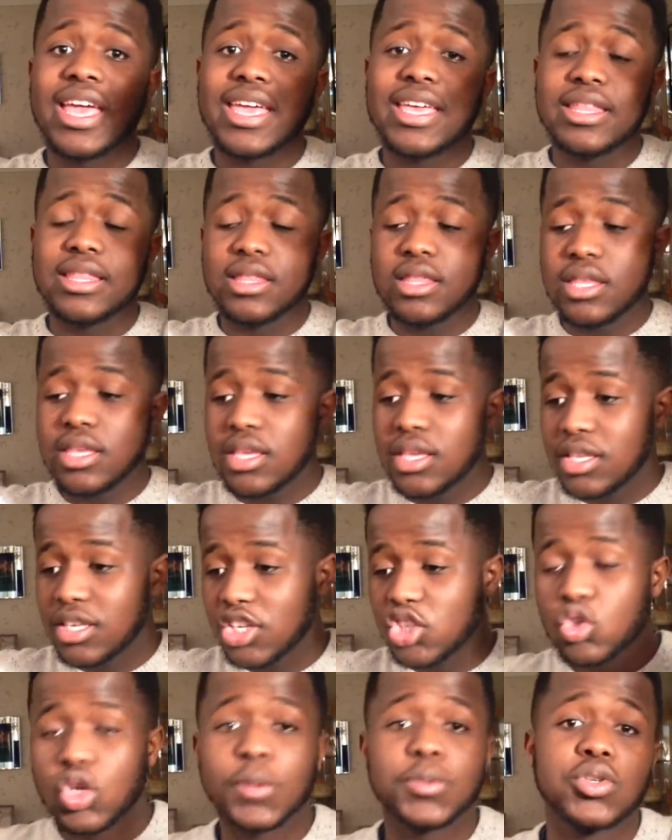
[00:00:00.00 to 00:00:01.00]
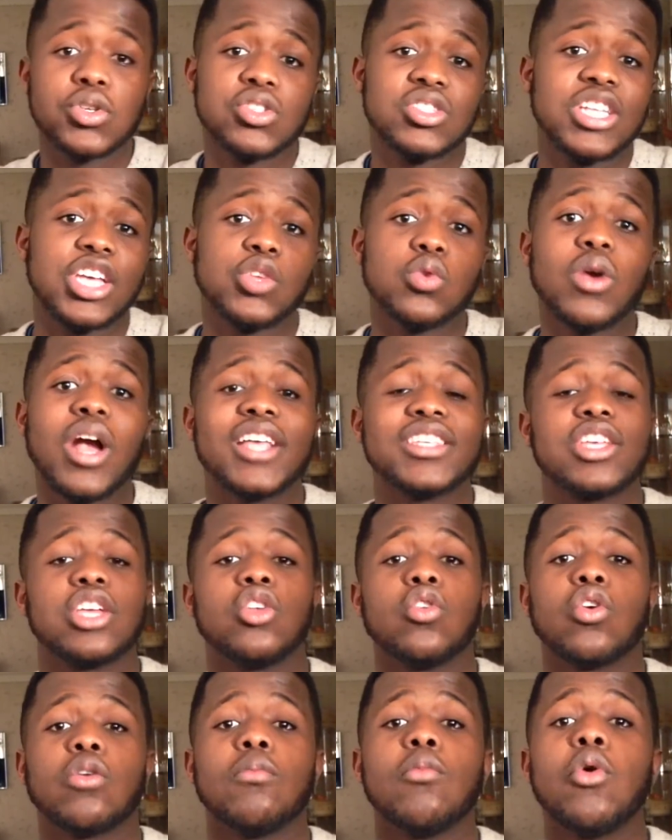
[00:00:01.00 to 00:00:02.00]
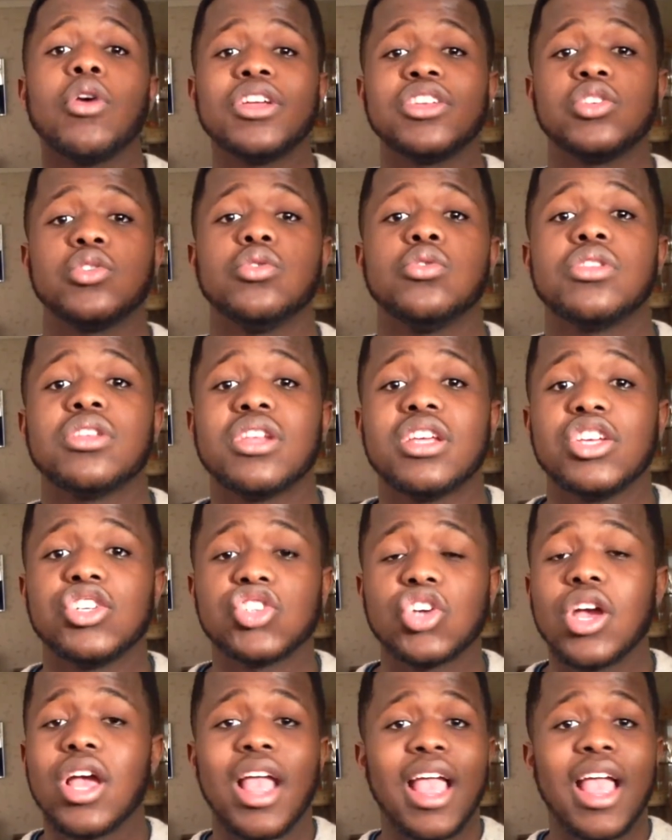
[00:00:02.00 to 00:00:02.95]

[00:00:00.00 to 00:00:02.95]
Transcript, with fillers: in the description, so that you guys can look more into euthanasia